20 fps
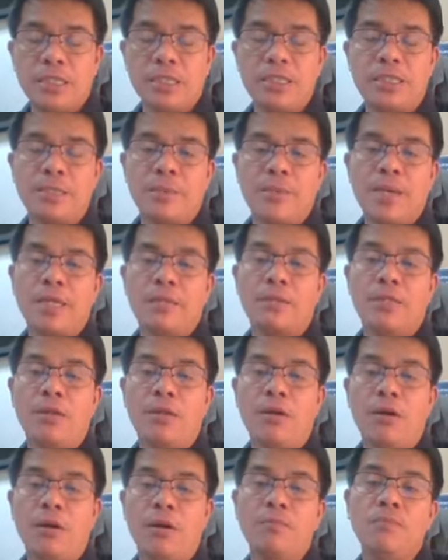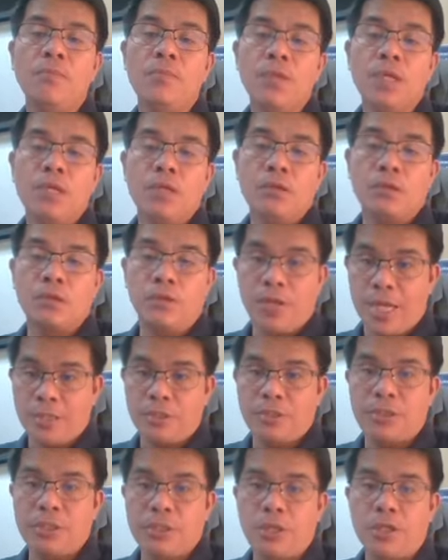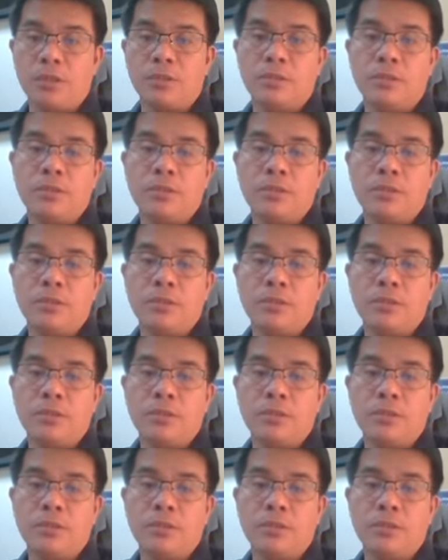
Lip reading: it's a matter of correction.